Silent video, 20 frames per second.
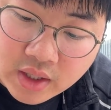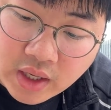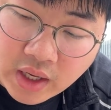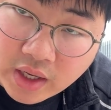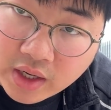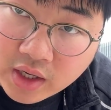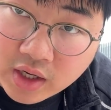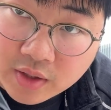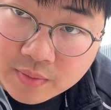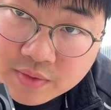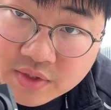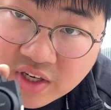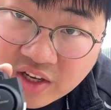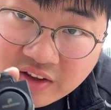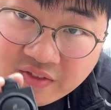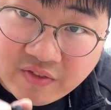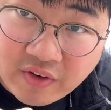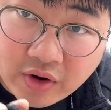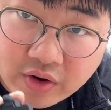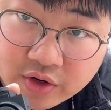and it comes in a
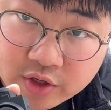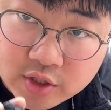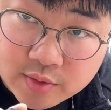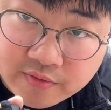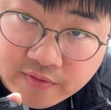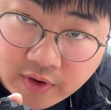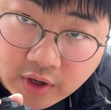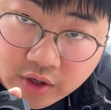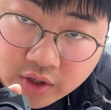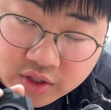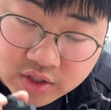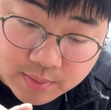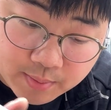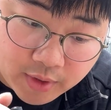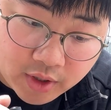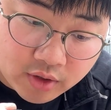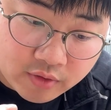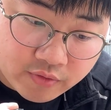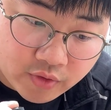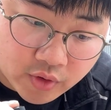very, very
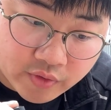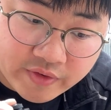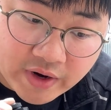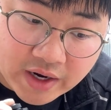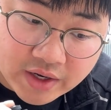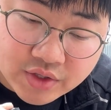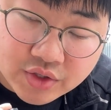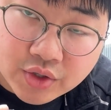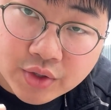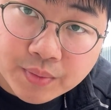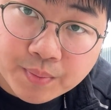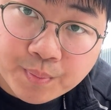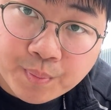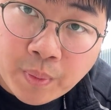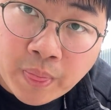small form factor.